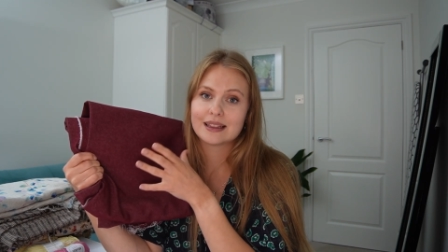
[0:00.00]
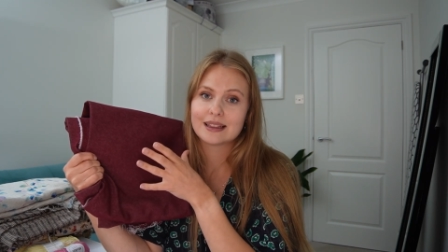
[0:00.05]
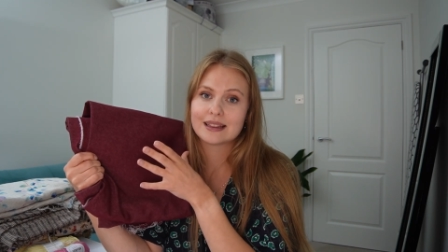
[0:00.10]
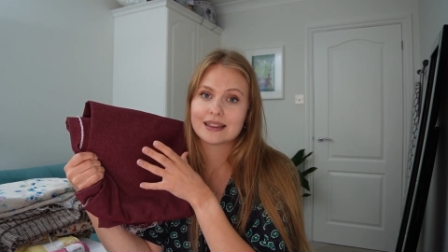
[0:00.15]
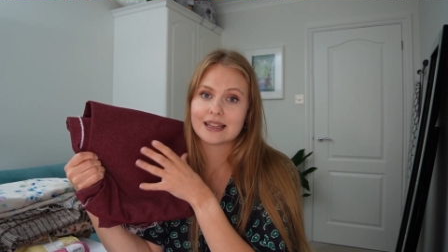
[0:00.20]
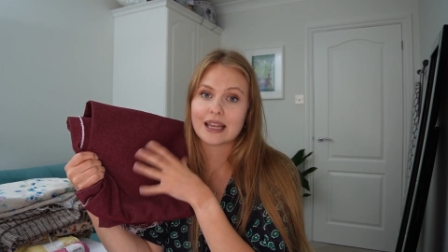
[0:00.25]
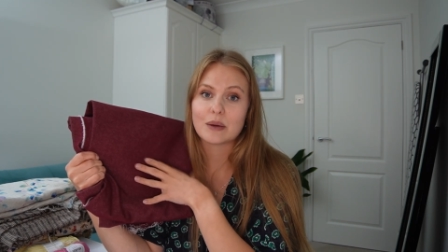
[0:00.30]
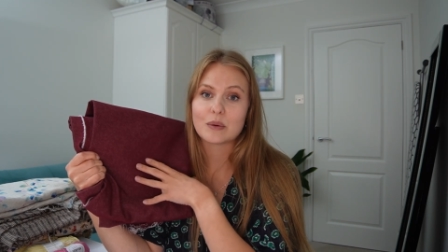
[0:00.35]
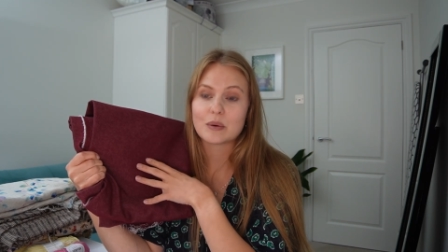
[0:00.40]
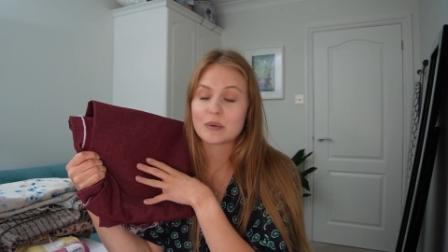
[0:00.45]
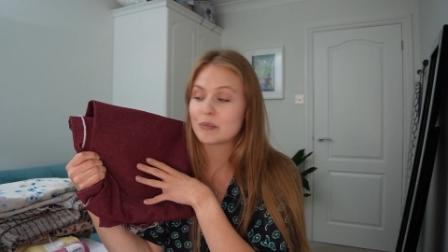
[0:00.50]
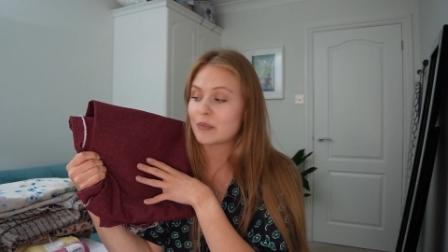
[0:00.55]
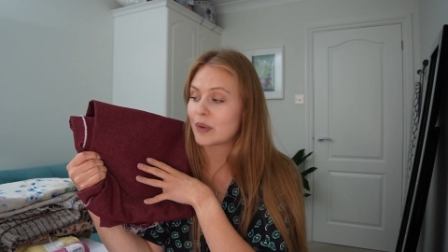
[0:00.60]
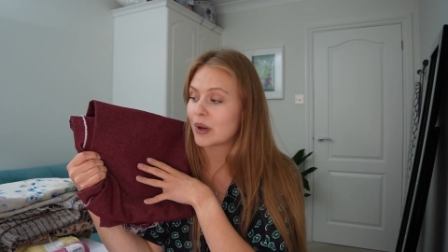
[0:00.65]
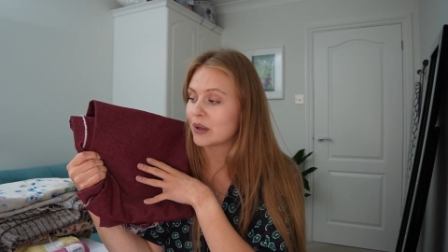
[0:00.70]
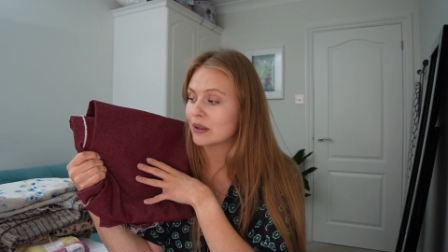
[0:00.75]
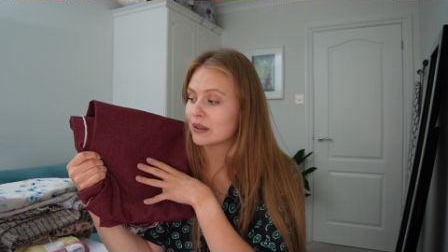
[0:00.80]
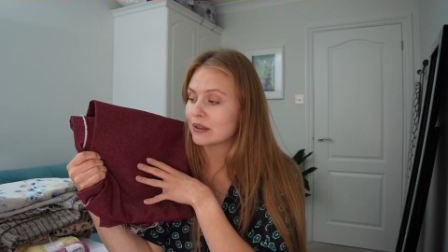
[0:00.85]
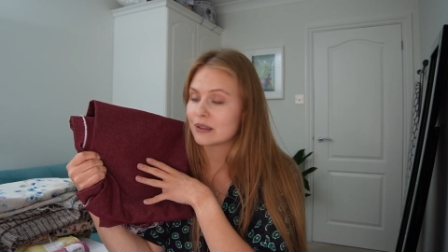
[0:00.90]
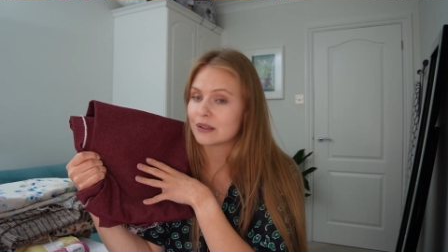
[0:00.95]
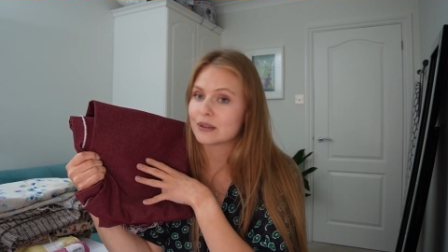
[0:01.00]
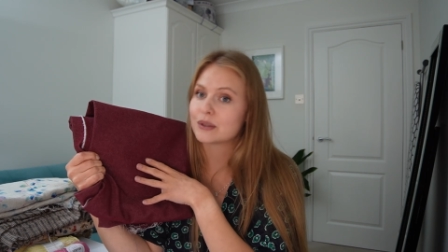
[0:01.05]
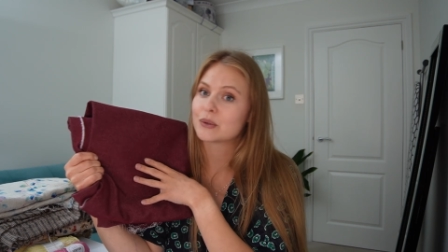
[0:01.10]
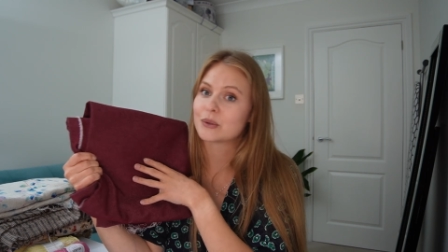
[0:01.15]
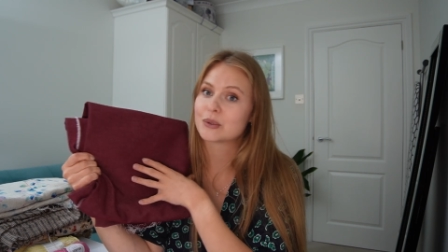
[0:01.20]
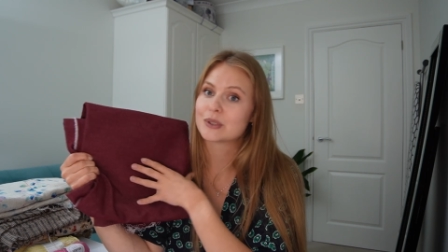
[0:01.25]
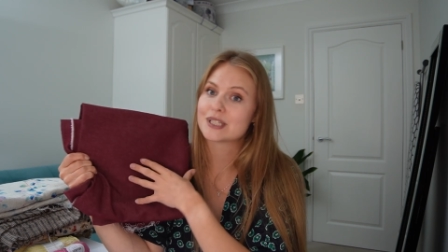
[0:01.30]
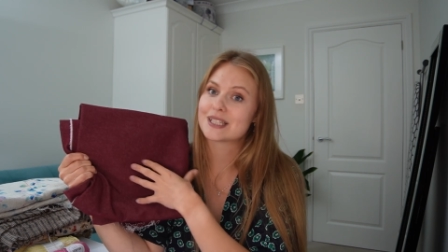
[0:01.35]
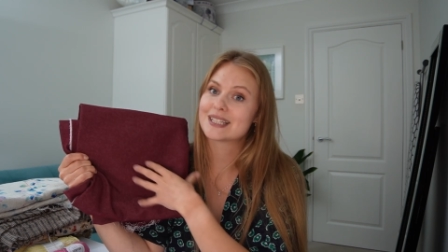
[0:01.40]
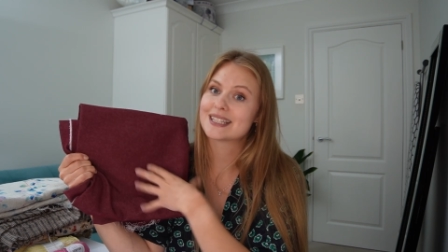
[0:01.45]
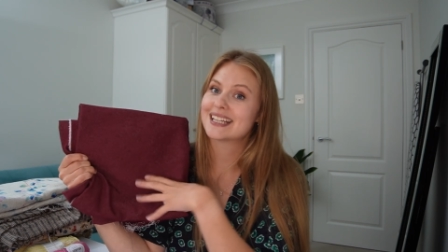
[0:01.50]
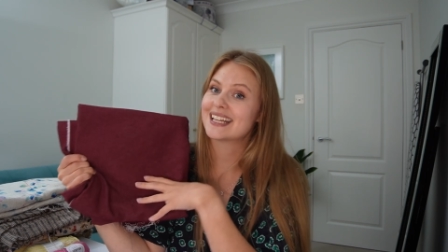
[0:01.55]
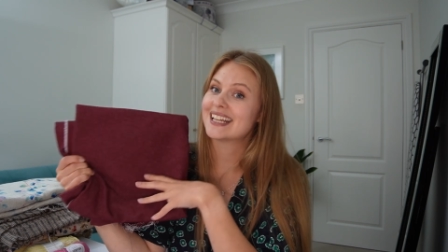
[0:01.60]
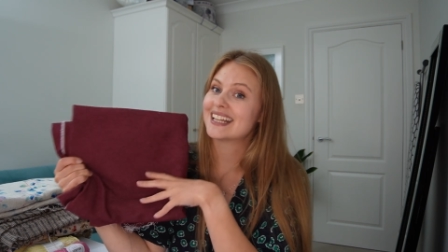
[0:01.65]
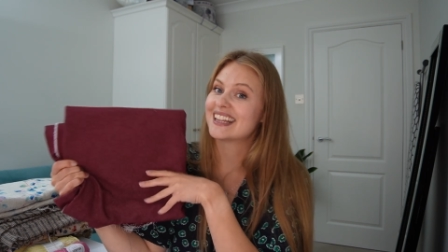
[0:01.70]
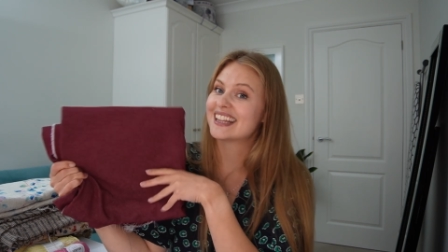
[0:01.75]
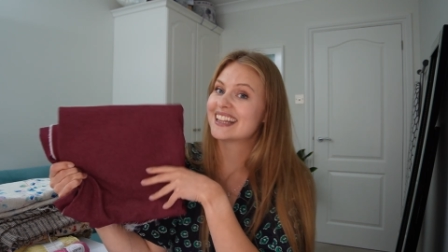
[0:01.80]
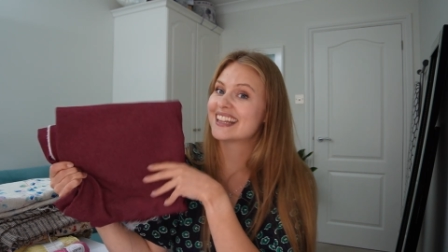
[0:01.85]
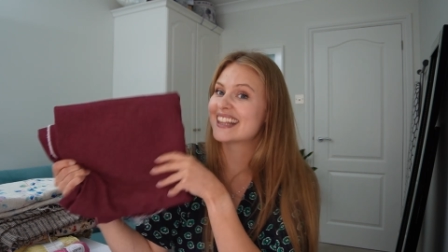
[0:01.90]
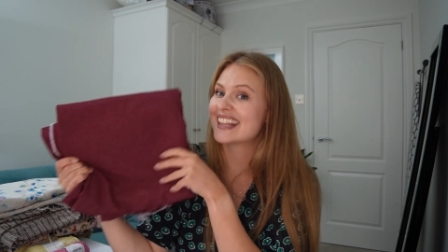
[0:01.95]
they would both look gorgeous
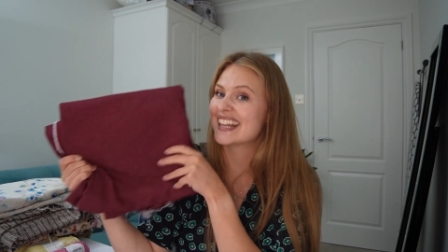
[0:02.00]
in